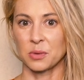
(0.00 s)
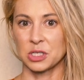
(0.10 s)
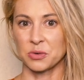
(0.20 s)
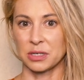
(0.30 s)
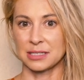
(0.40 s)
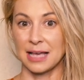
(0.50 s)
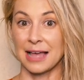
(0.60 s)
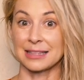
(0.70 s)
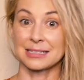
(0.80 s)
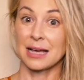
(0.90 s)
which was
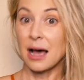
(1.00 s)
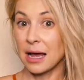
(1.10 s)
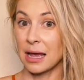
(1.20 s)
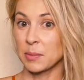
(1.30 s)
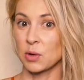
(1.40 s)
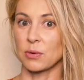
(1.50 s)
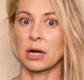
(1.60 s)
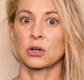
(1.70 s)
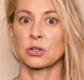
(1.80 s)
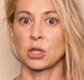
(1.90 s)
at the time a
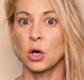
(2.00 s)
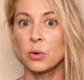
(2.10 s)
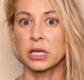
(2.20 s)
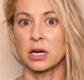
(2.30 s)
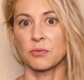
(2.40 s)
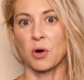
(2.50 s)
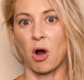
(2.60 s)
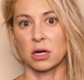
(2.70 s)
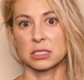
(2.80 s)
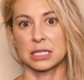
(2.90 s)
record low year for
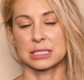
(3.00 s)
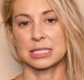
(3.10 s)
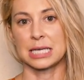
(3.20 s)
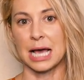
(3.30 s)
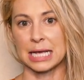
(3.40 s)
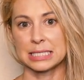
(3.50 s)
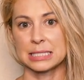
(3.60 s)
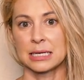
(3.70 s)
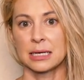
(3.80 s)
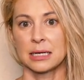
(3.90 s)
Arctic sea ice,